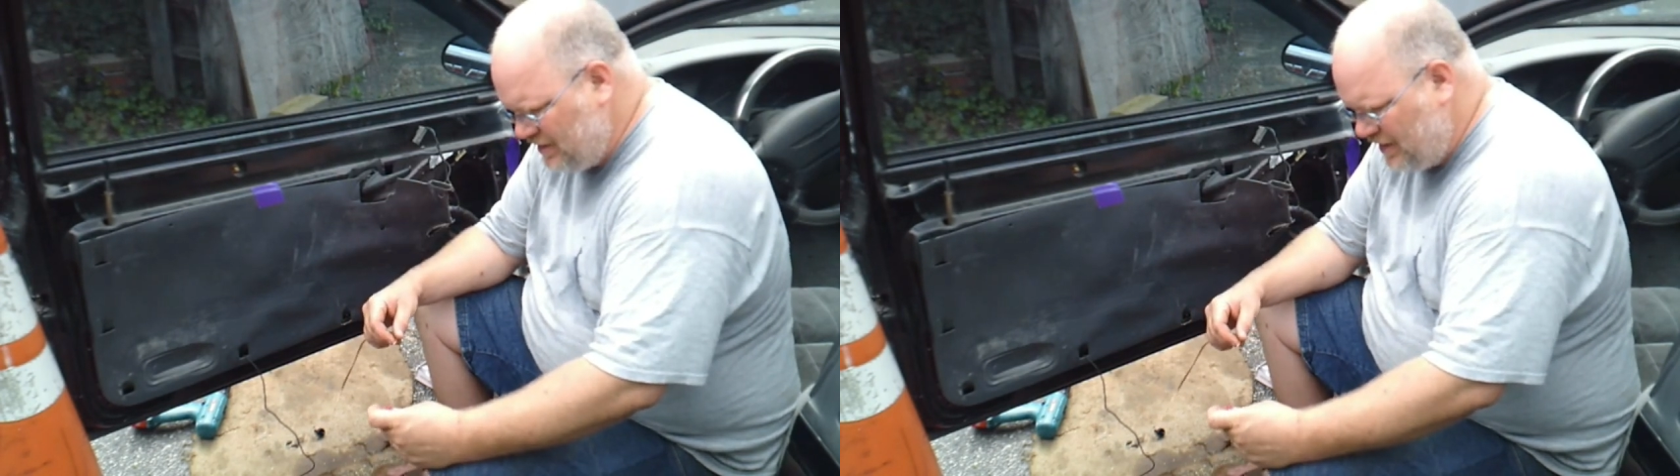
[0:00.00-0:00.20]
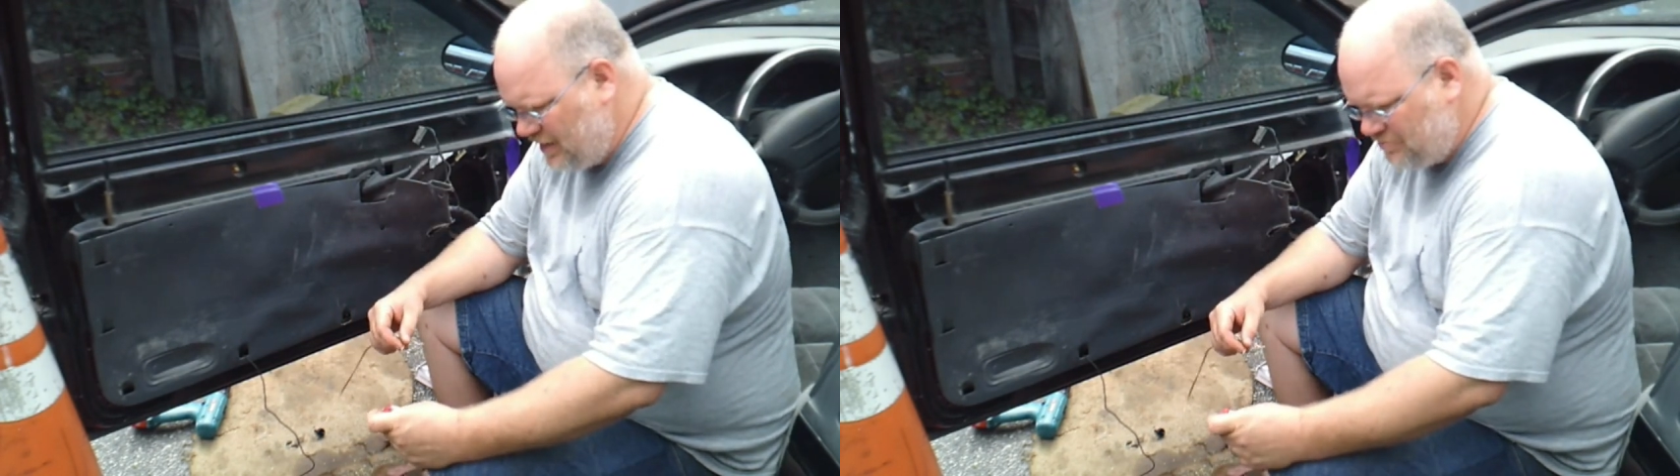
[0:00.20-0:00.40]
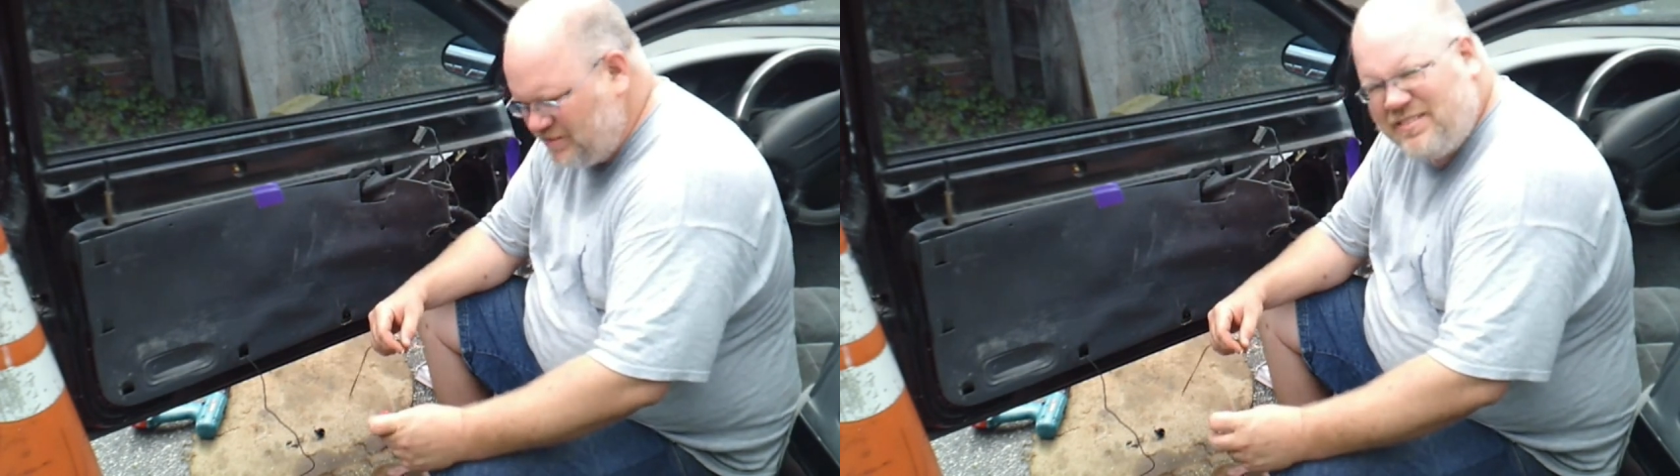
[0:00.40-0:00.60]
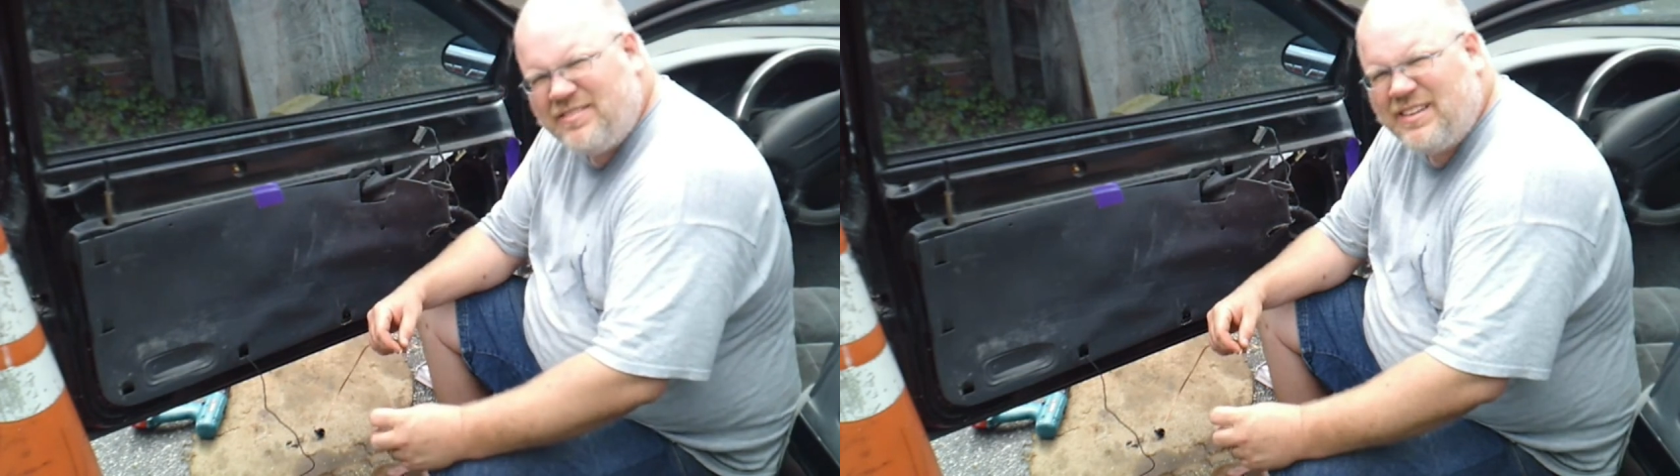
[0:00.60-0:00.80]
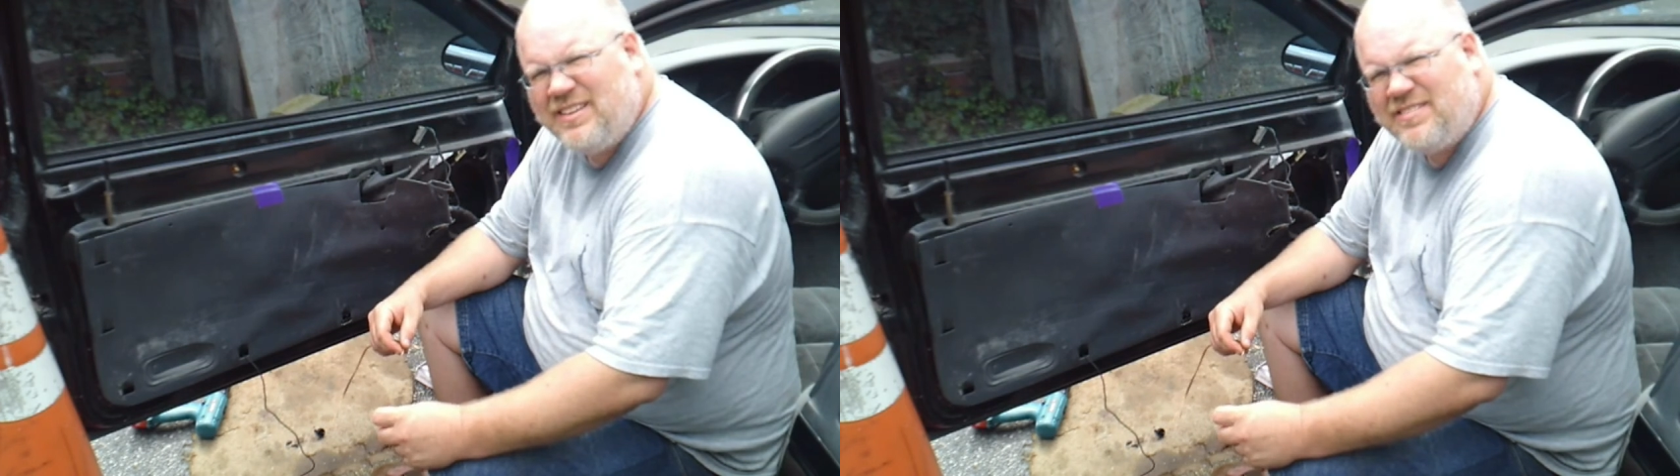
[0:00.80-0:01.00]
options
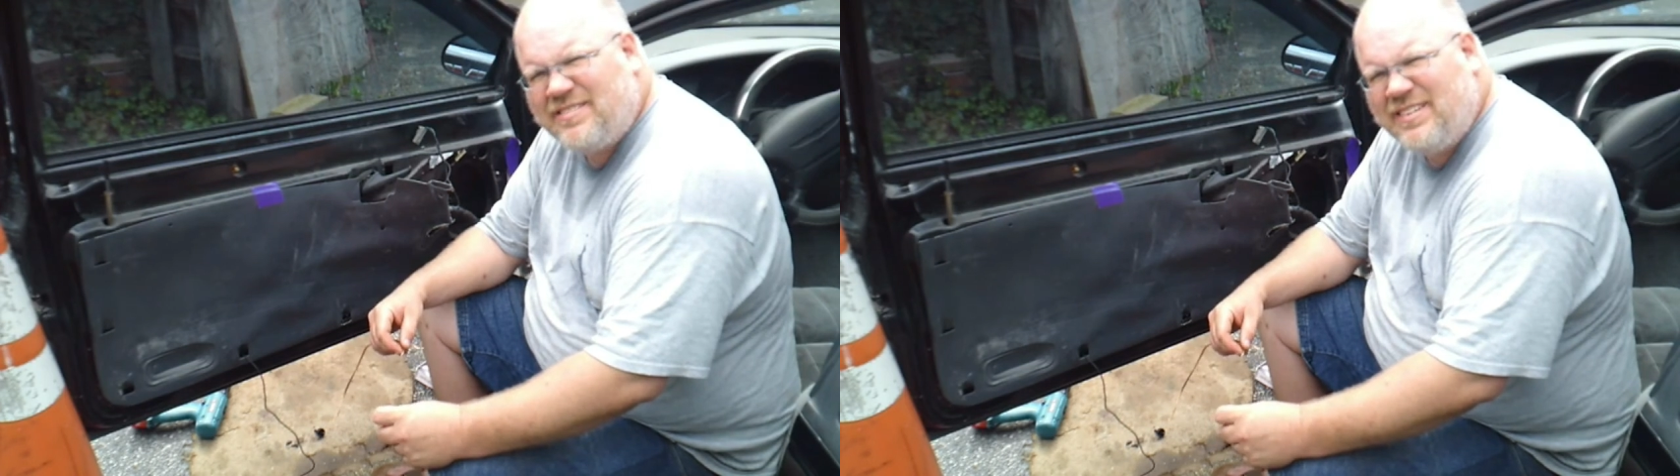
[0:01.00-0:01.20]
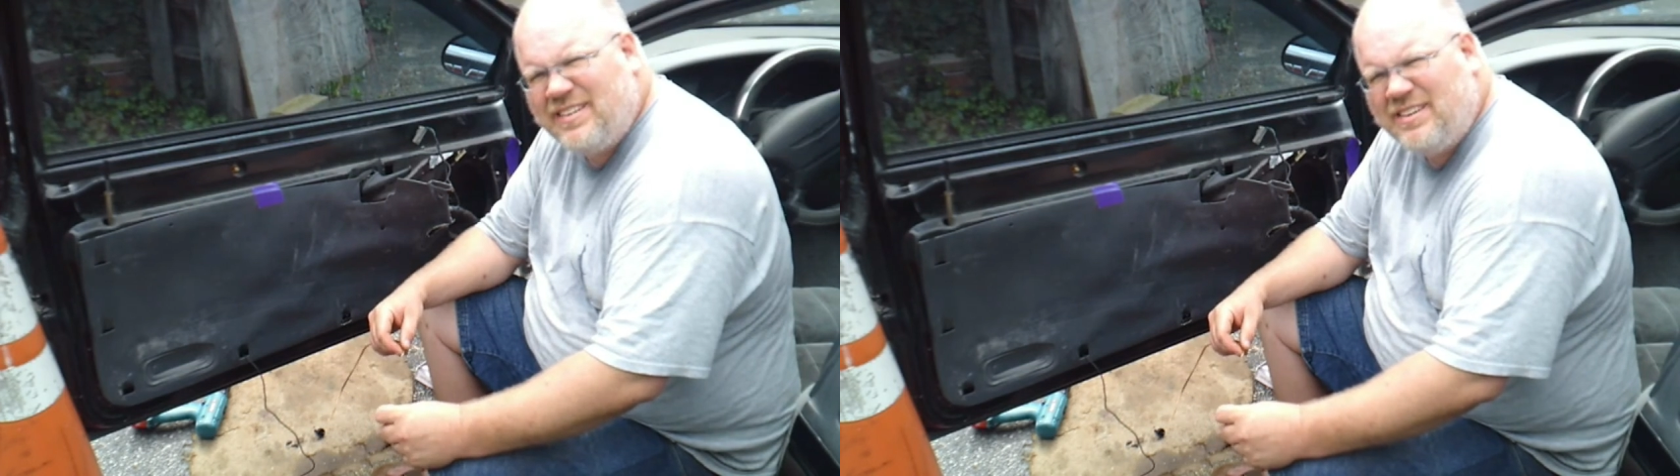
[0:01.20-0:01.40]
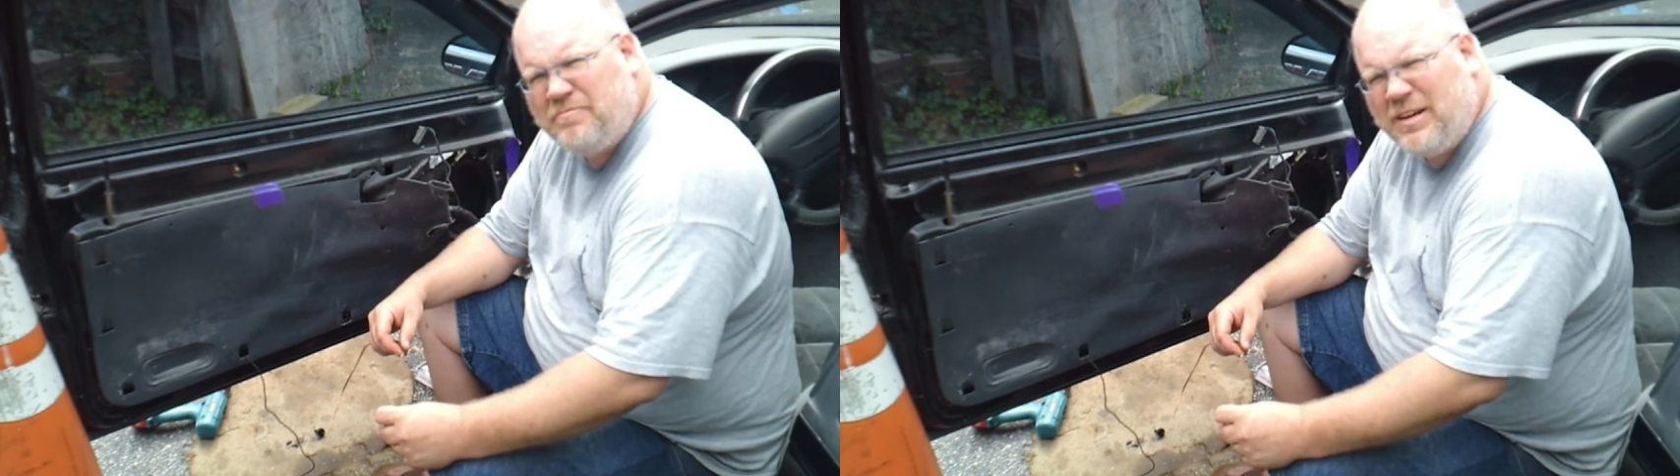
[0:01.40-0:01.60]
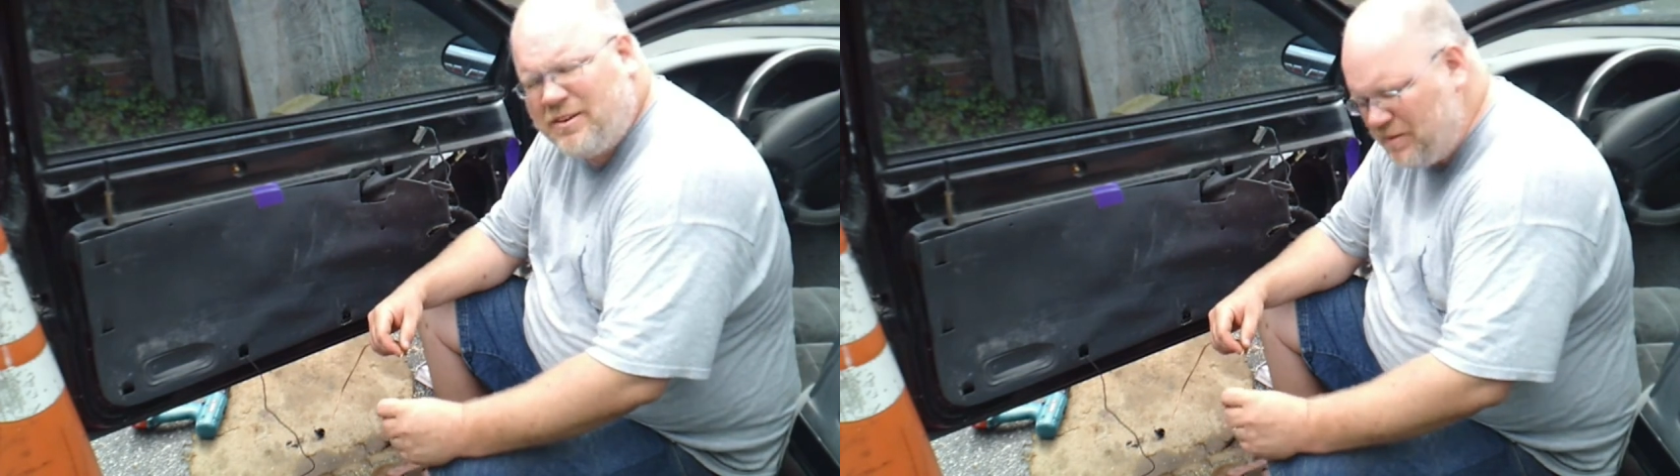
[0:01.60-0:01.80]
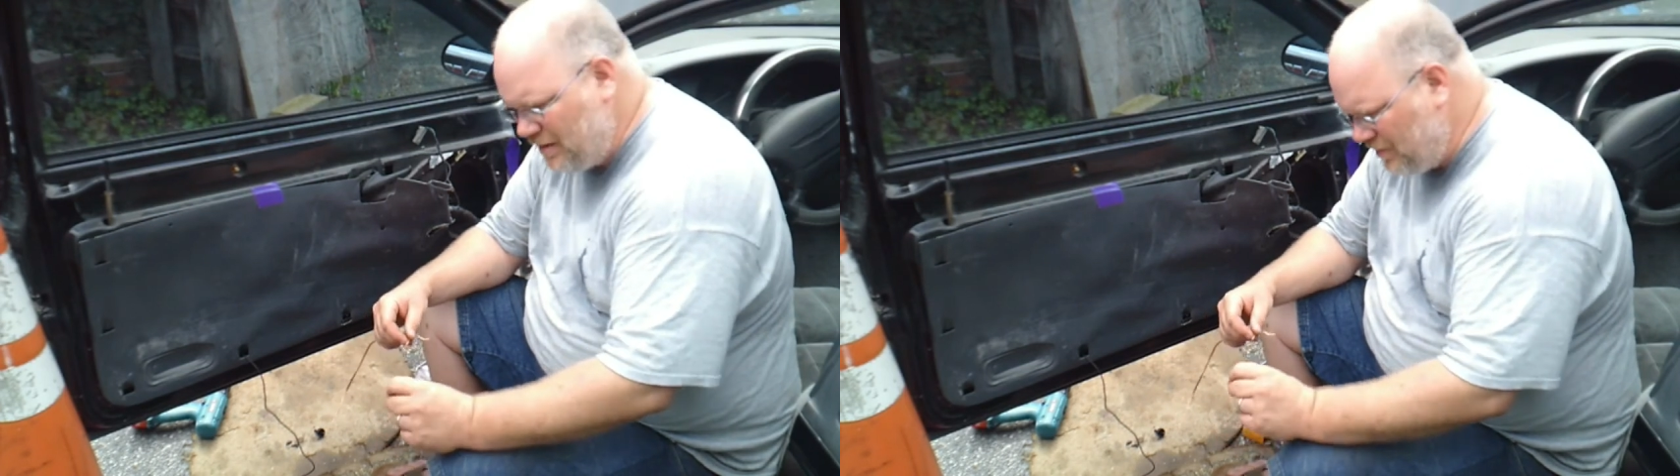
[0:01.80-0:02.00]
and this did appear to
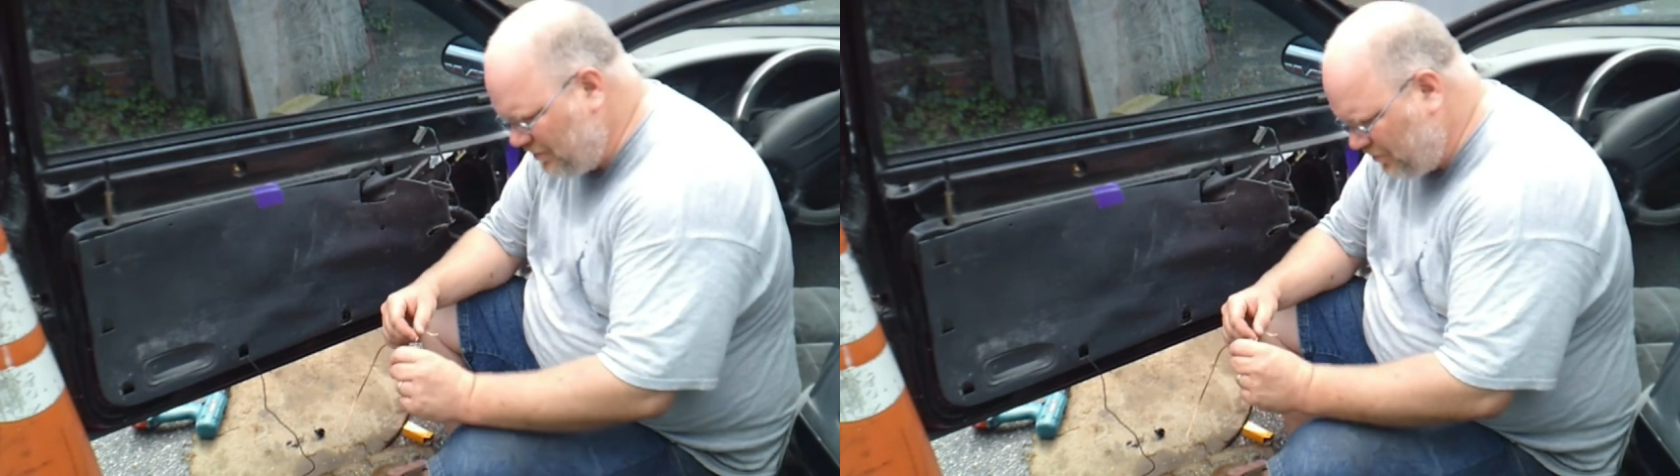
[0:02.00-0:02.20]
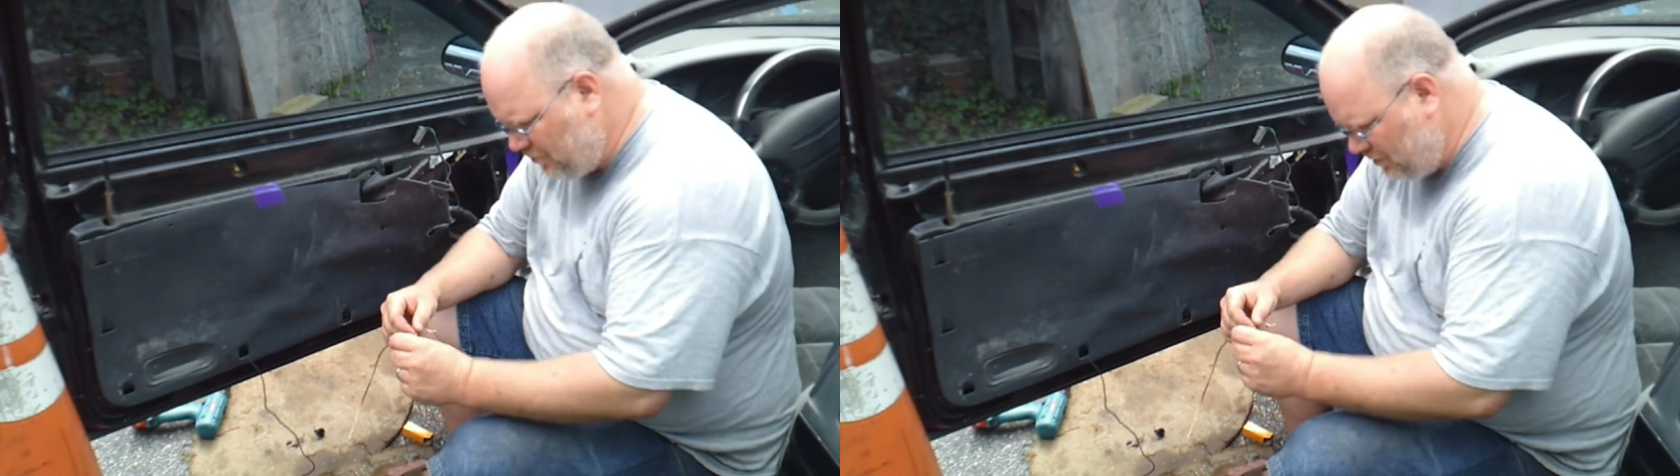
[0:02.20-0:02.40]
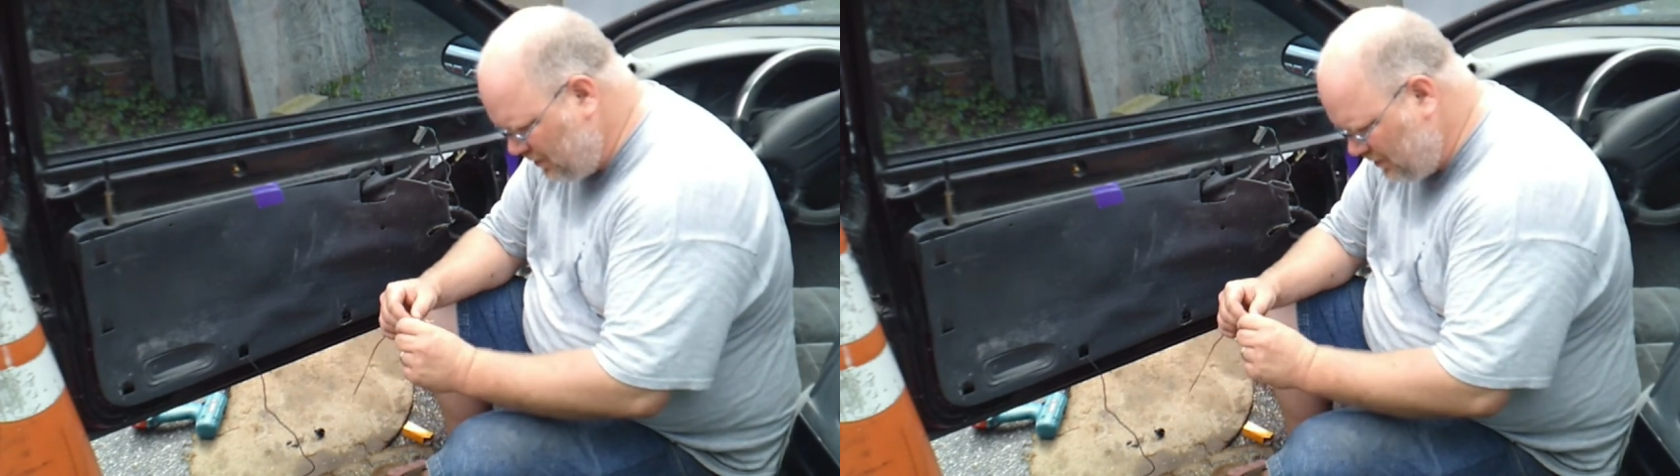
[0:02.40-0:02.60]
be the best one.